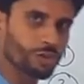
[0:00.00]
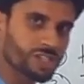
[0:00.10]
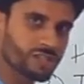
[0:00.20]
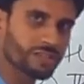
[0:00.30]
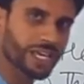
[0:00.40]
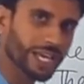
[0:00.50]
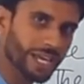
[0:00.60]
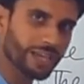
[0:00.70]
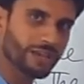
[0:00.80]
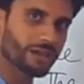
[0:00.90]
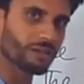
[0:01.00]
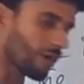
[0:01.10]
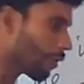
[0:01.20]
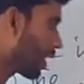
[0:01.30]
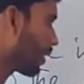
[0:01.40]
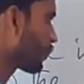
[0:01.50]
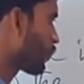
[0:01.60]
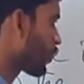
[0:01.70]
which is a vowel.